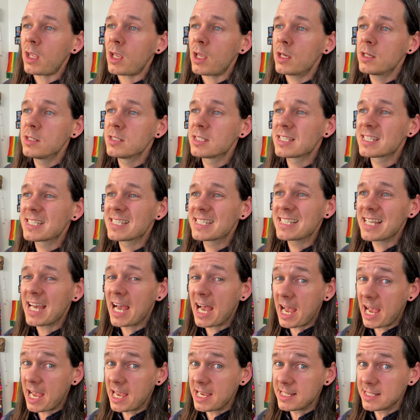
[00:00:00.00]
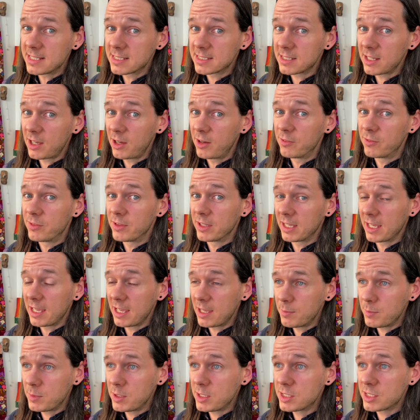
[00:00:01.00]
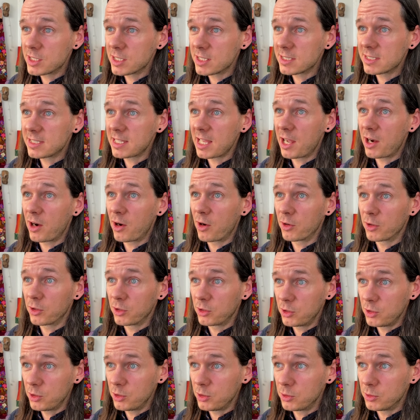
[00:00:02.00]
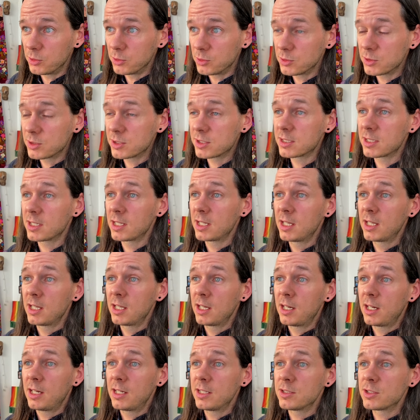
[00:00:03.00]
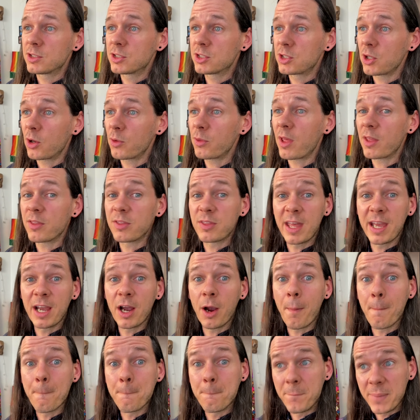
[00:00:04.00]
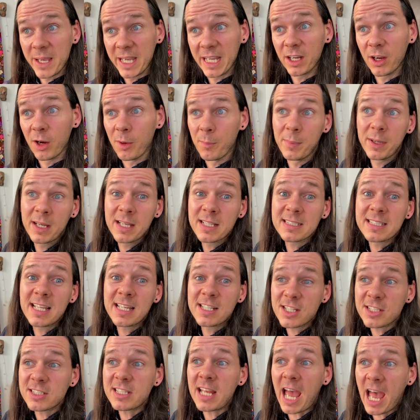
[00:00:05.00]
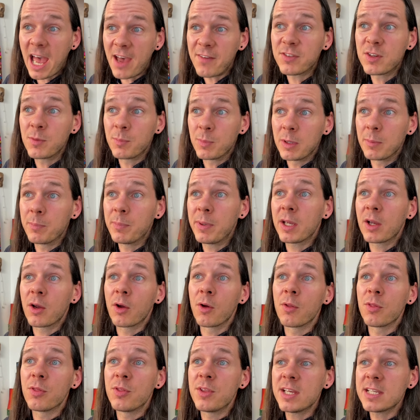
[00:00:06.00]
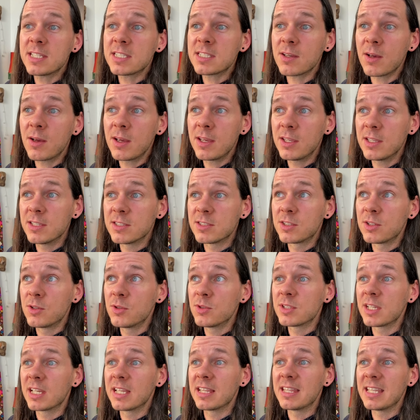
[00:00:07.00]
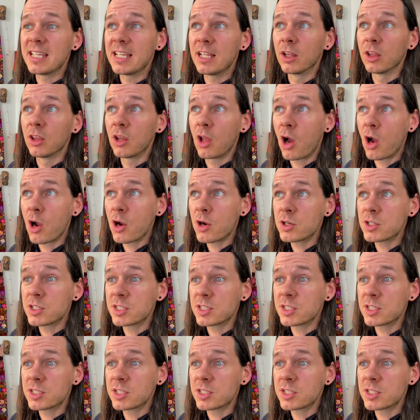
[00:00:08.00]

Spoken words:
size of the images that are used so that they are bigger because they just have to be bigger. This is using the large